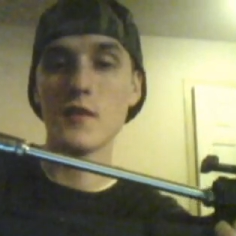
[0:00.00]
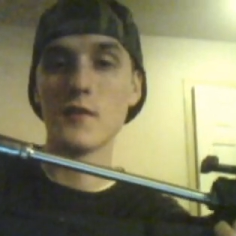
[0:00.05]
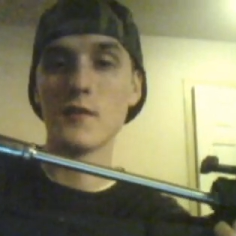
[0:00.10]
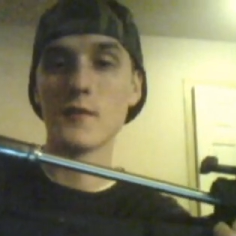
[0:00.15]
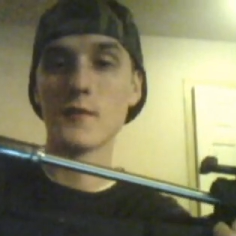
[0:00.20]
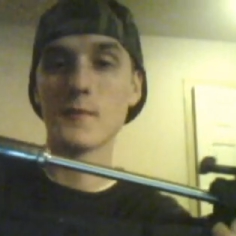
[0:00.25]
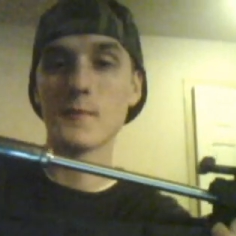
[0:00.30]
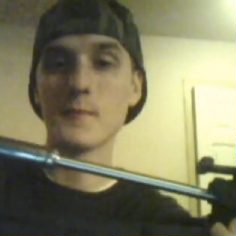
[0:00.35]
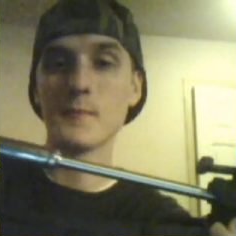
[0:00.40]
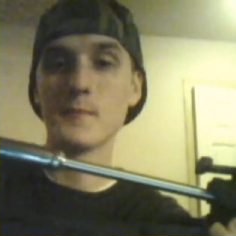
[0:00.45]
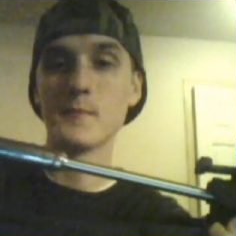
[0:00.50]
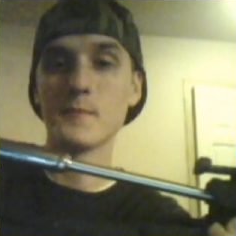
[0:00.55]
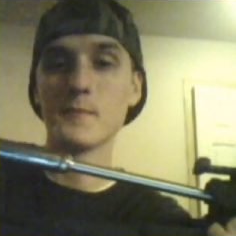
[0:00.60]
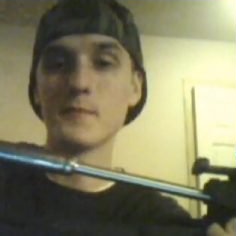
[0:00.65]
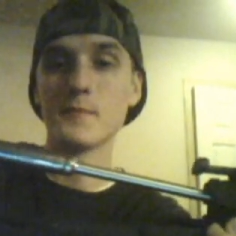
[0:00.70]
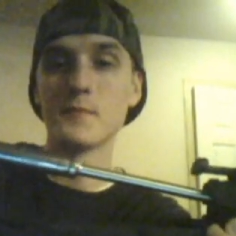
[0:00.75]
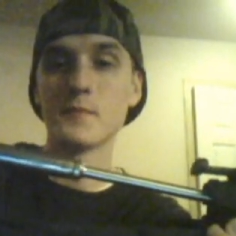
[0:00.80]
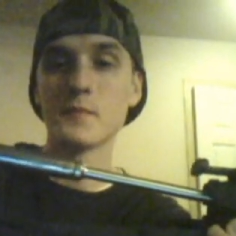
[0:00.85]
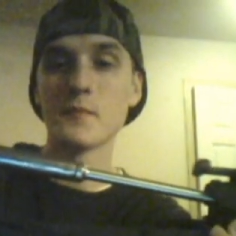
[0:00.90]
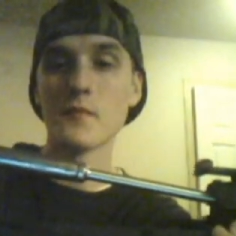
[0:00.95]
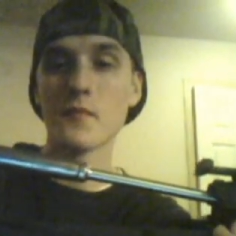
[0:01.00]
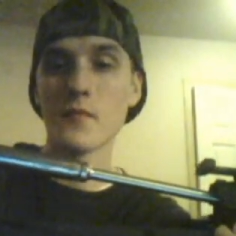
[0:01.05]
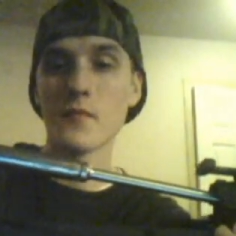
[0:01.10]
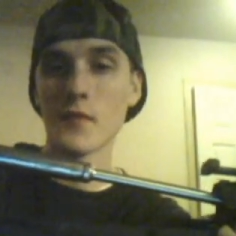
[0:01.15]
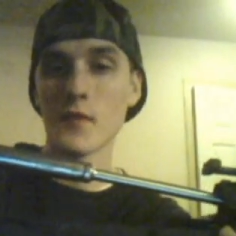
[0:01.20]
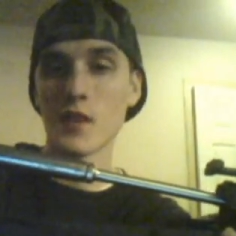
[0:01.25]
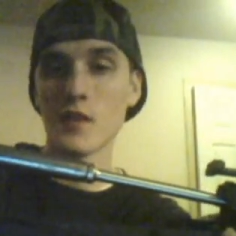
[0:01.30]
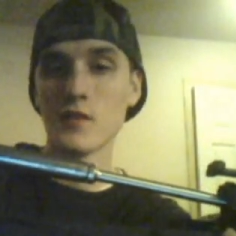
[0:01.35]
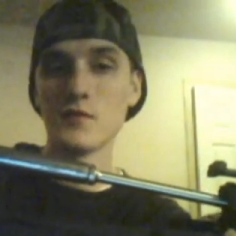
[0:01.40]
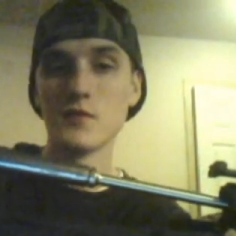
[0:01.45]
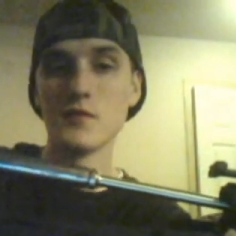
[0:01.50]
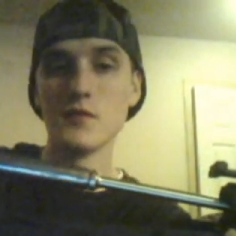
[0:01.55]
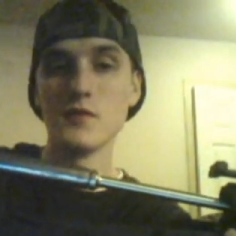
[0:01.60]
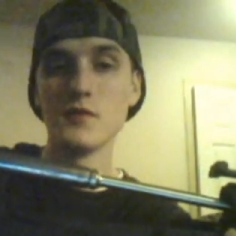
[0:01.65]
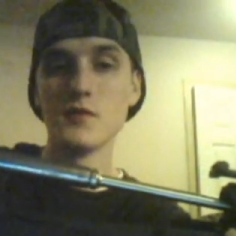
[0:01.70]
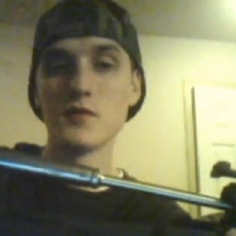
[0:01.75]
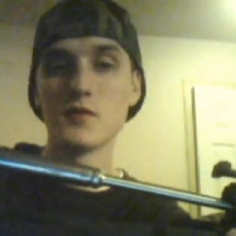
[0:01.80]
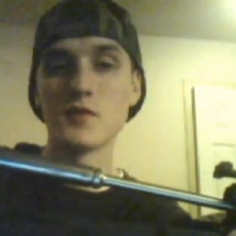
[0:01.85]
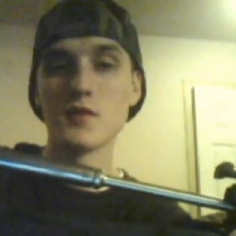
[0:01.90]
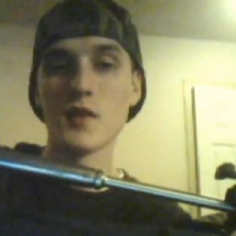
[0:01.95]
So you
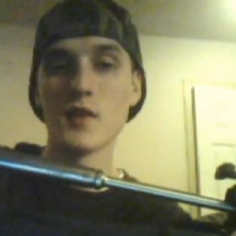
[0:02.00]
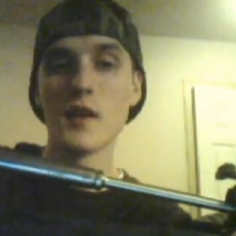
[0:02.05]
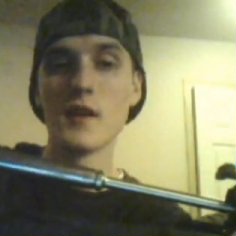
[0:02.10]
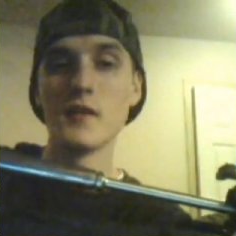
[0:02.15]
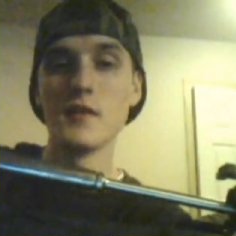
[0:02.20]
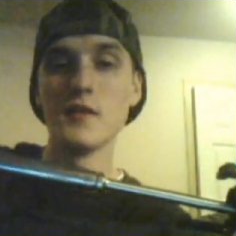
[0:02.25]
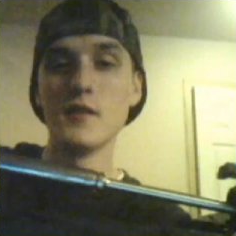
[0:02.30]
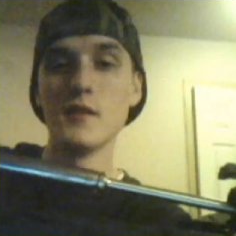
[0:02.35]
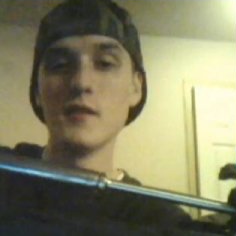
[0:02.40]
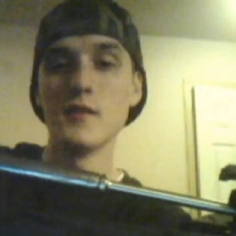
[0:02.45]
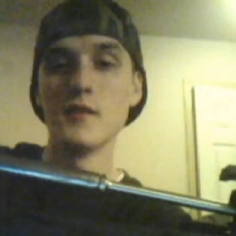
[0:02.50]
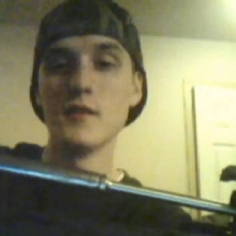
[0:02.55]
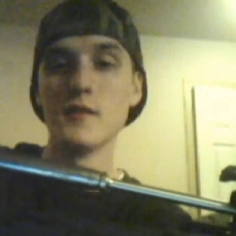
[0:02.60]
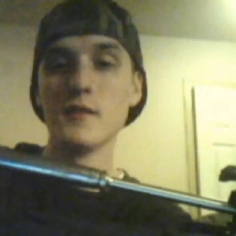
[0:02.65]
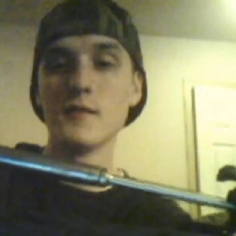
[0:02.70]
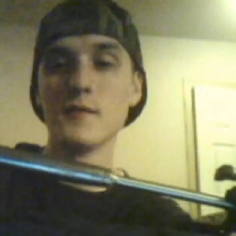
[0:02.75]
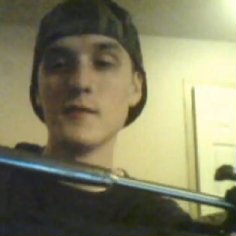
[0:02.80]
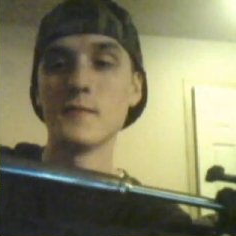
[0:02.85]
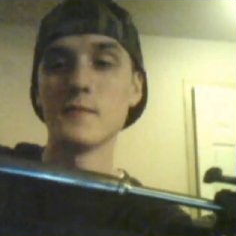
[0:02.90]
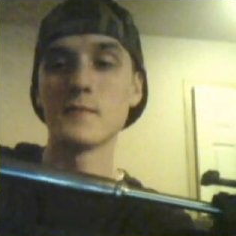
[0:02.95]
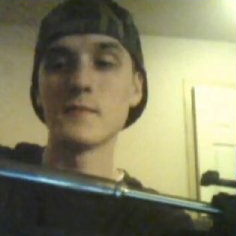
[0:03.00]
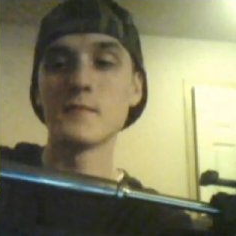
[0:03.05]
just slide it in, and